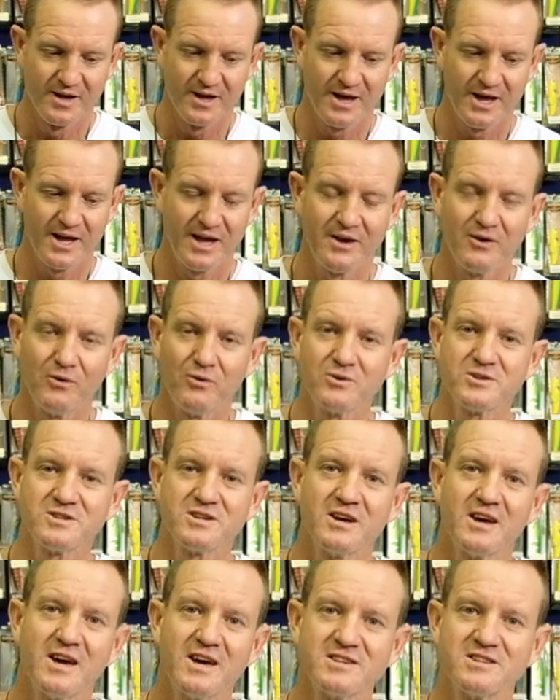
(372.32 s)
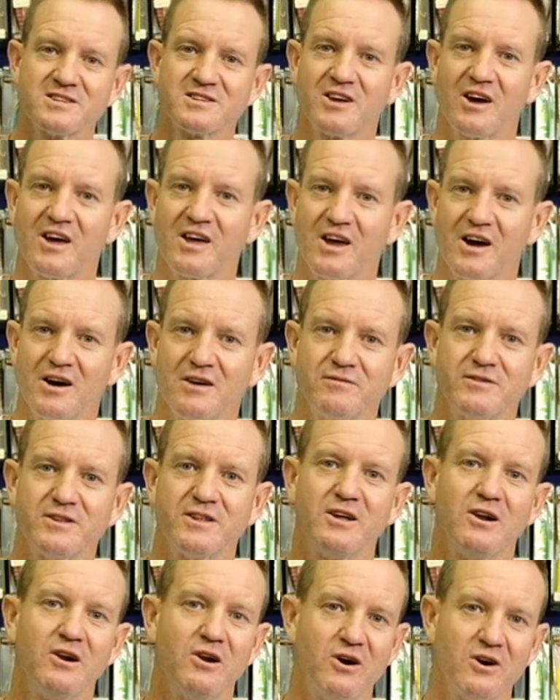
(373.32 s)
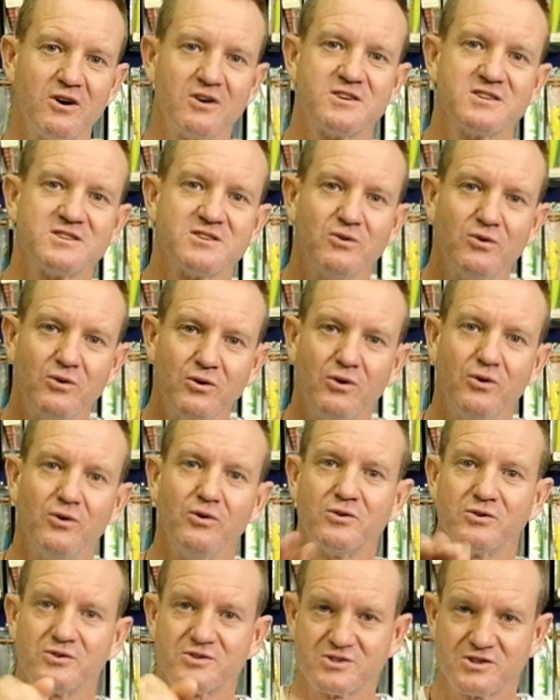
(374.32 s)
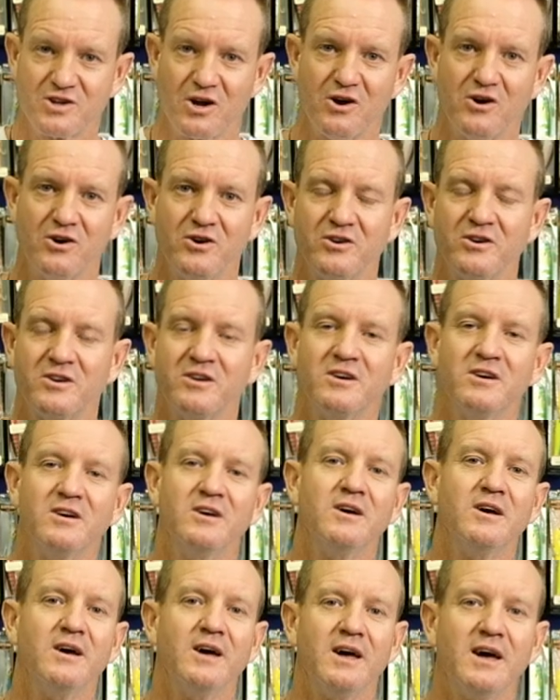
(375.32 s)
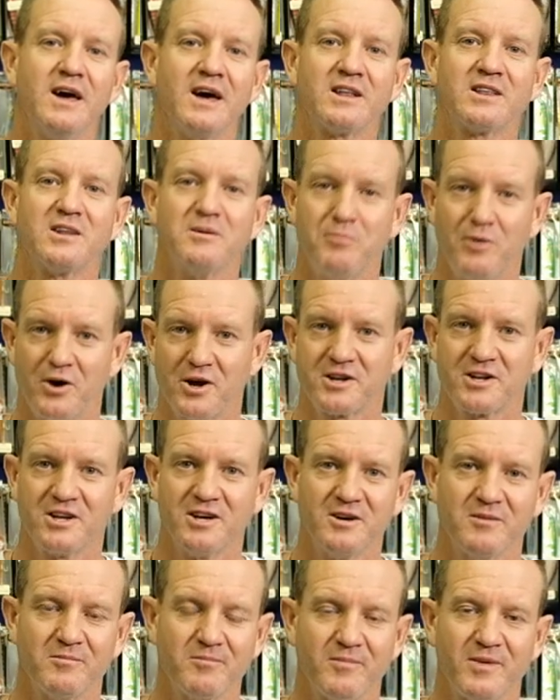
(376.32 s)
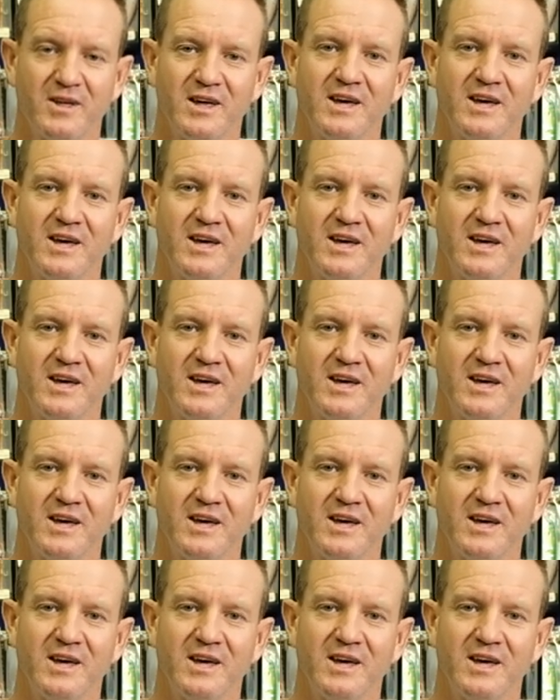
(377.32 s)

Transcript: And also as it's going over the logs or stone, at the bottom.